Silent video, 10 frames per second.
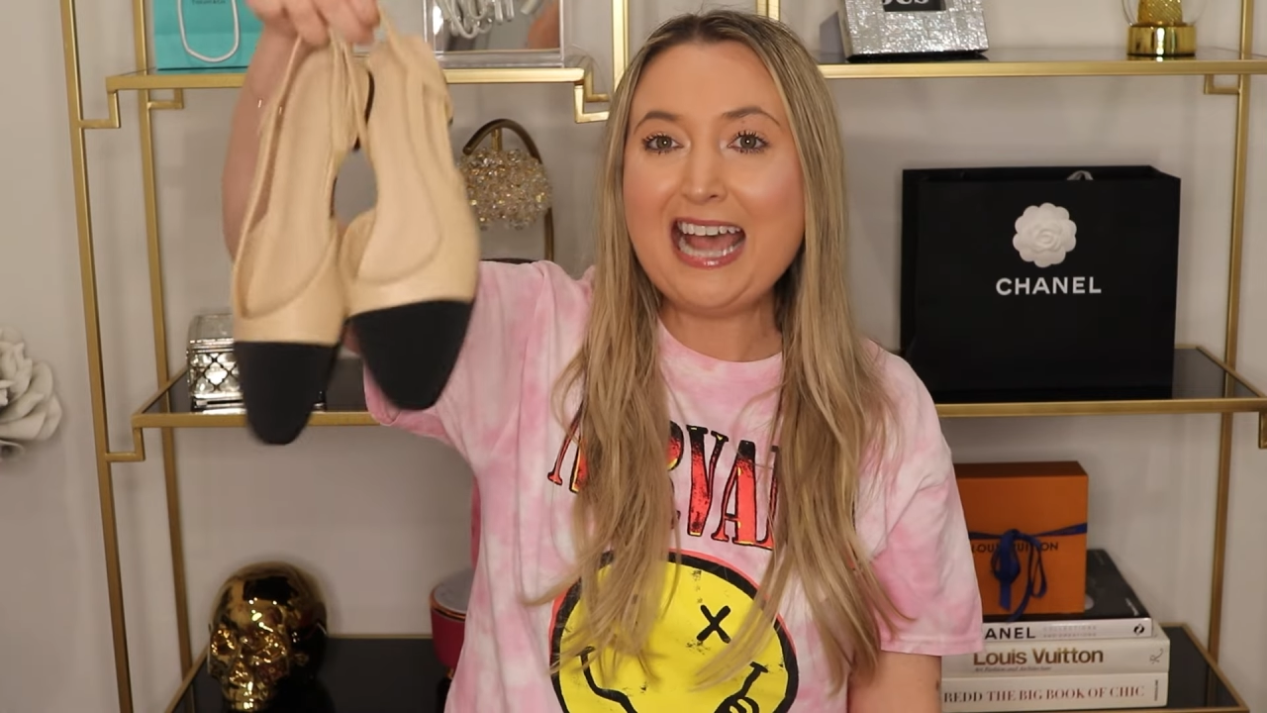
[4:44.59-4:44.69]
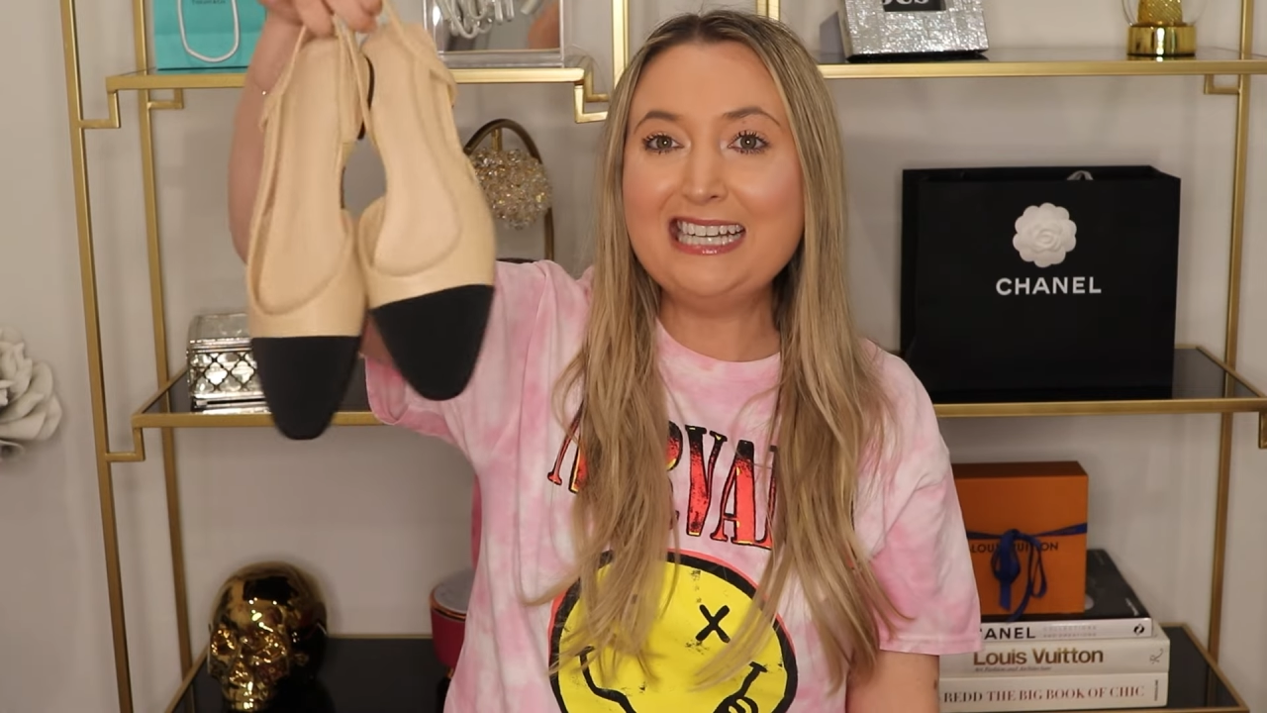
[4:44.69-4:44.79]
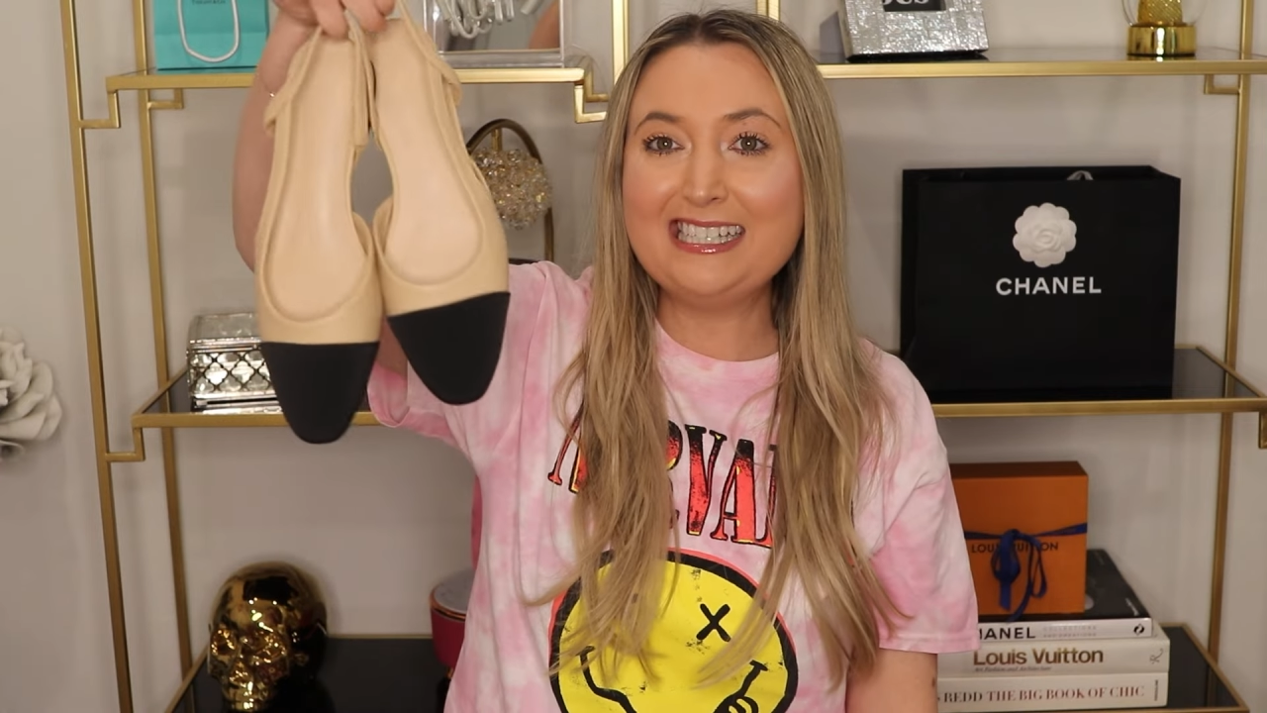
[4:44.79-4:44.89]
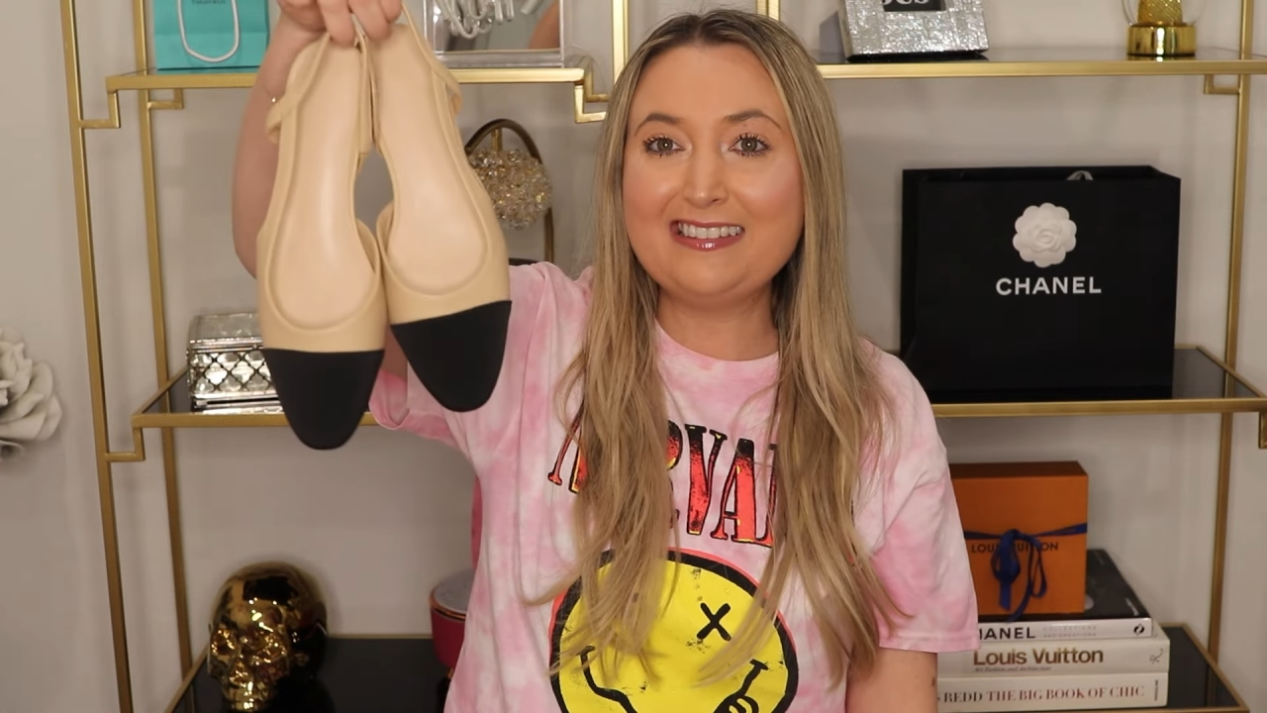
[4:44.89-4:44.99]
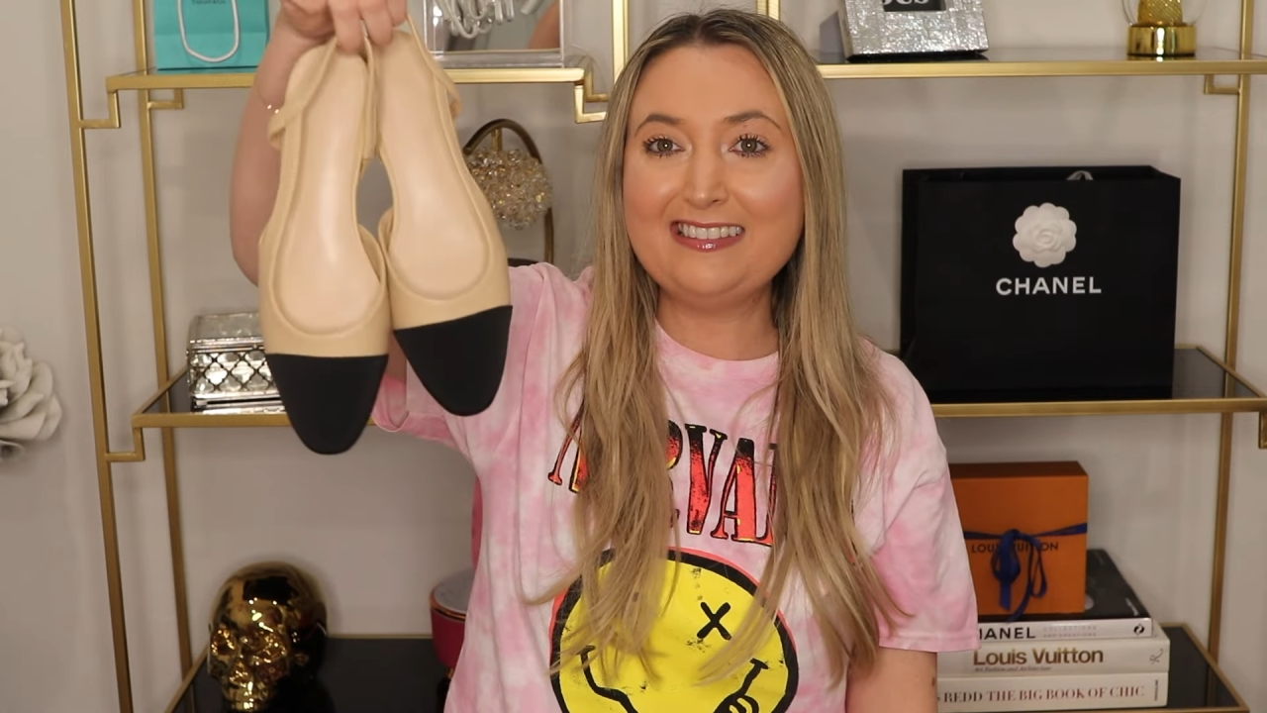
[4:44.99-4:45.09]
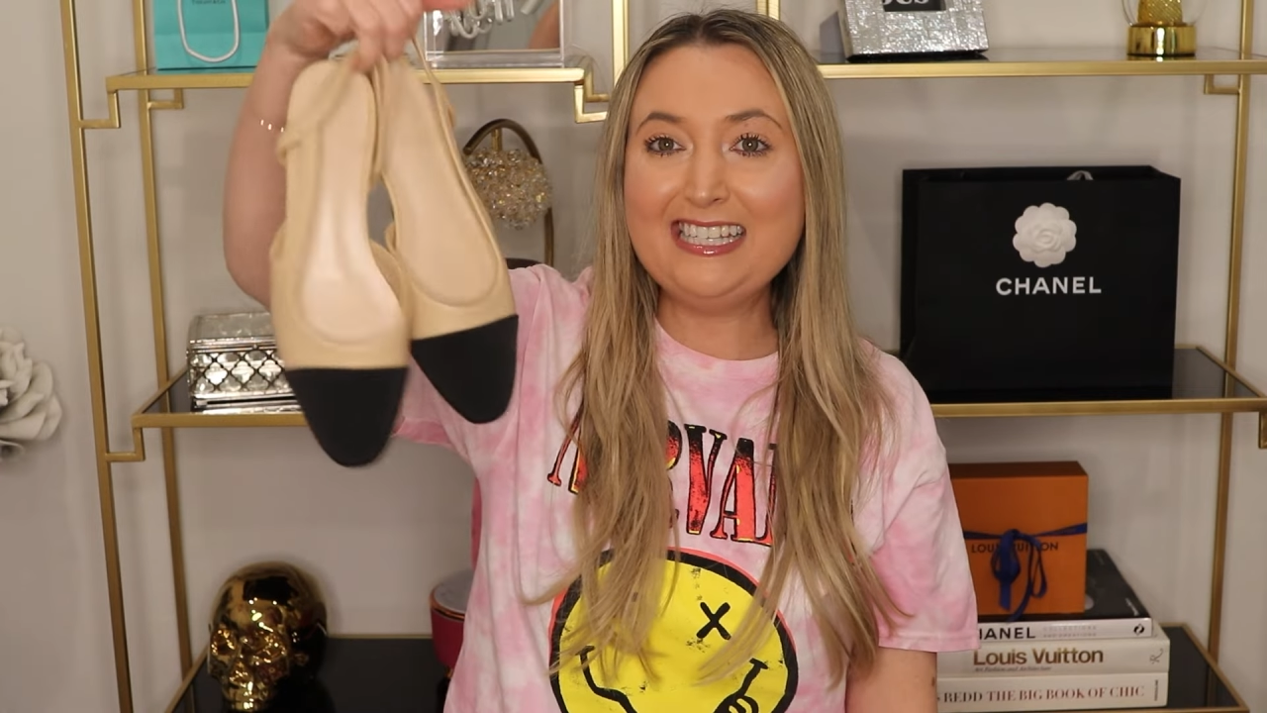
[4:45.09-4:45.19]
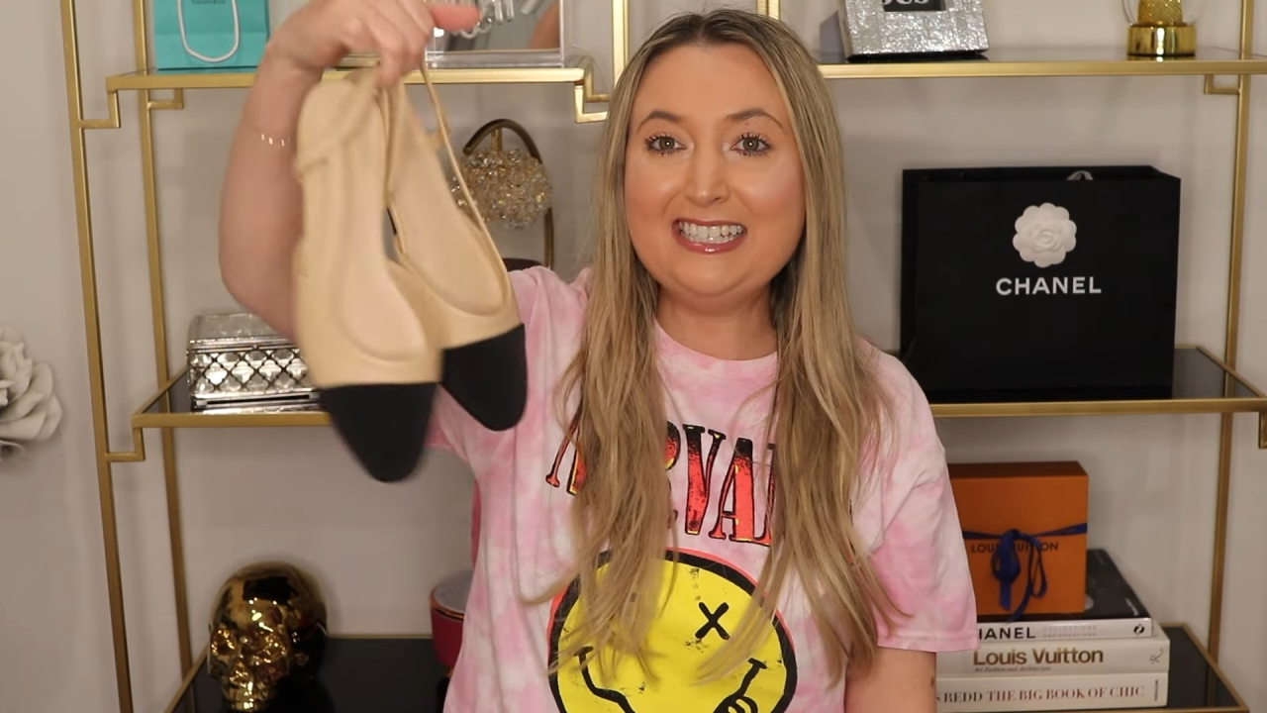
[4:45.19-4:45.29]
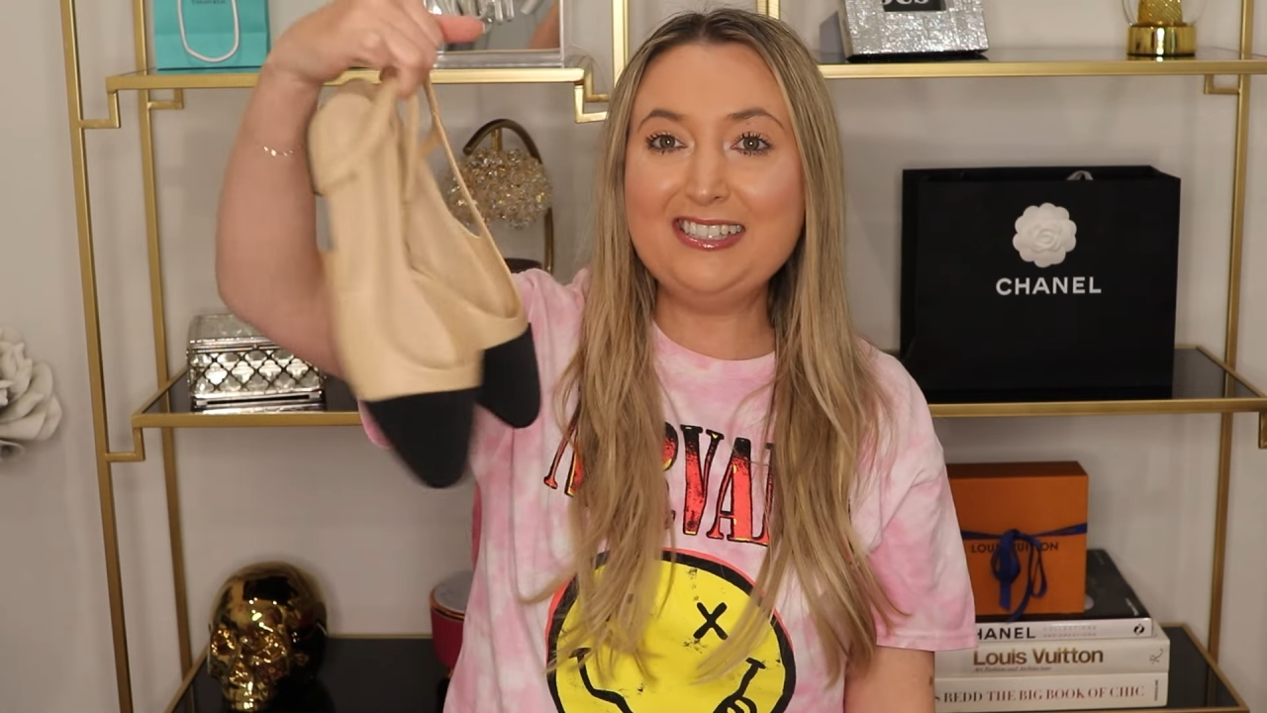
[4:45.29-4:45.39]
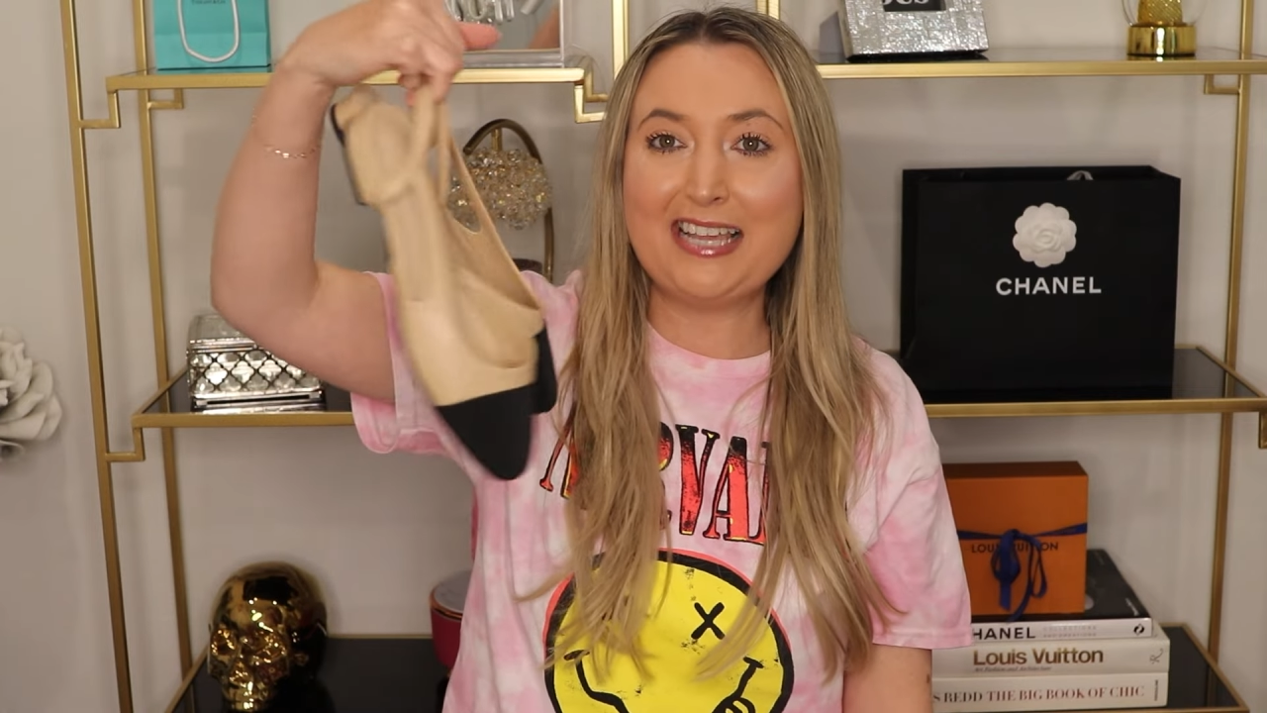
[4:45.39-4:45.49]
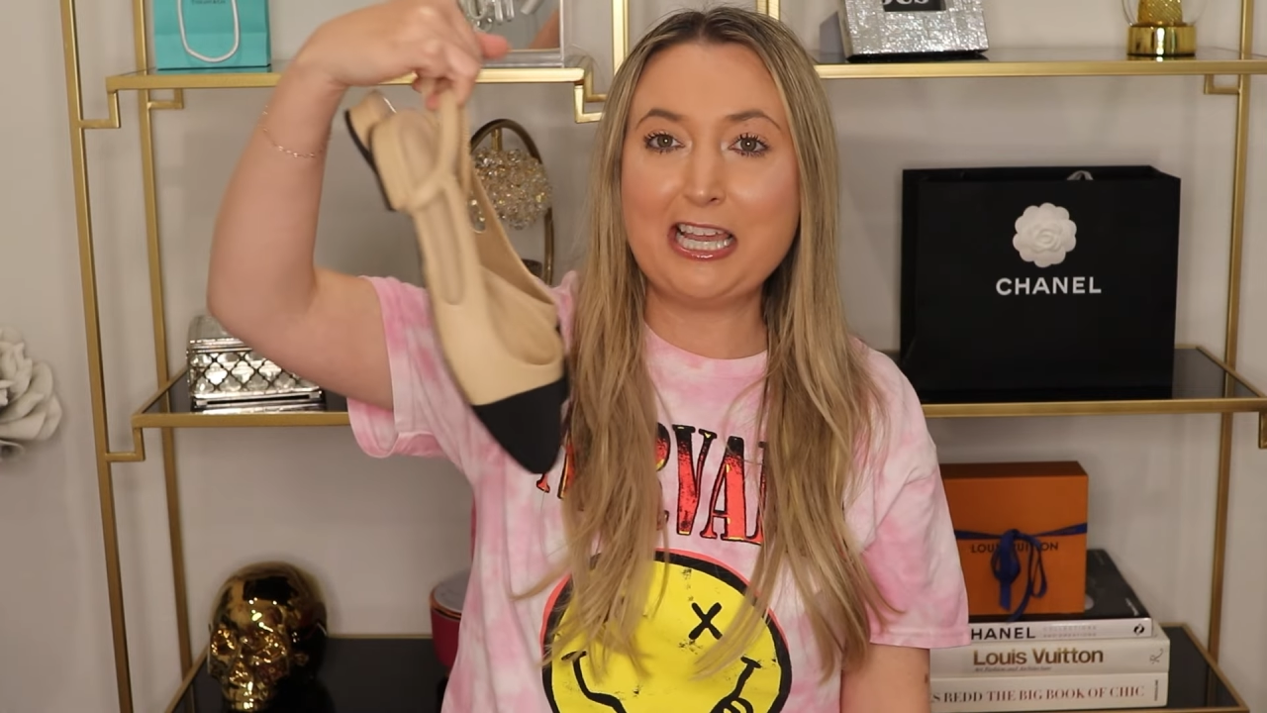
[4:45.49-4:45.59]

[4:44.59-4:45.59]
And these